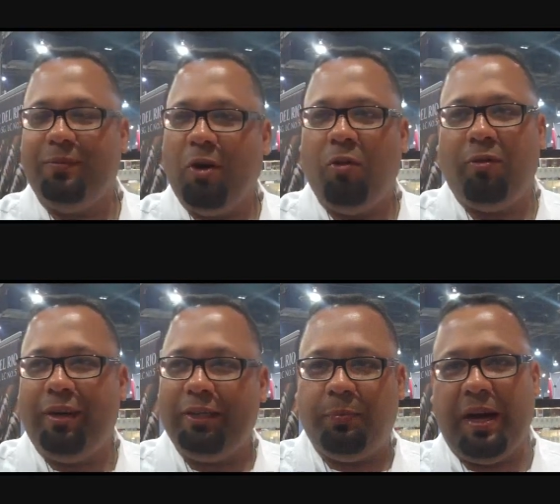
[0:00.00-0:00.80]

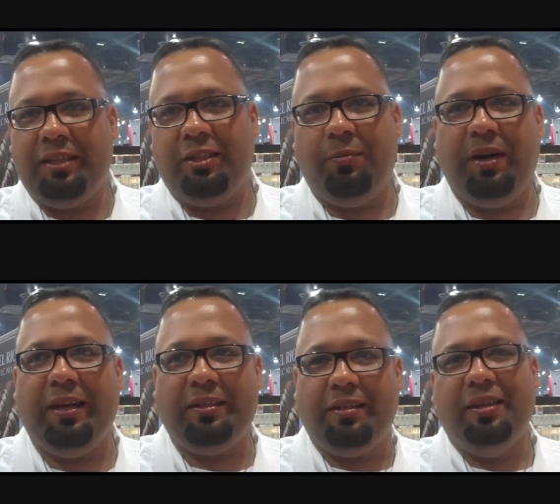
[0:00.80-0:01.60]
overly spicy, but
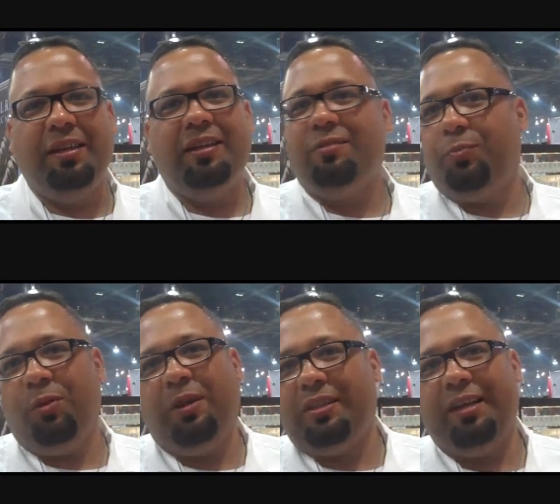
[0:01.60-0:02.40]
it's
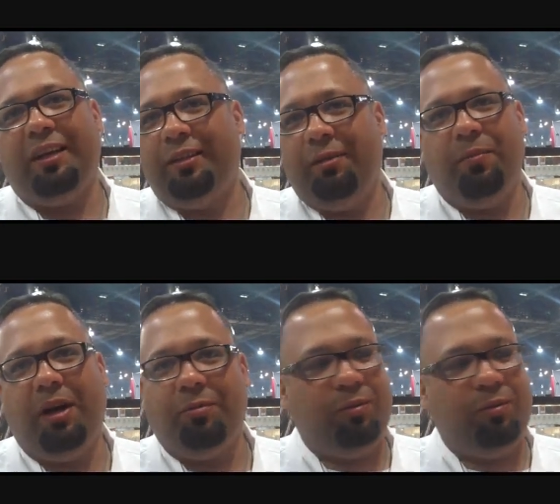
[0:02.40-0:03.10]
pretty much a nicotine bomb.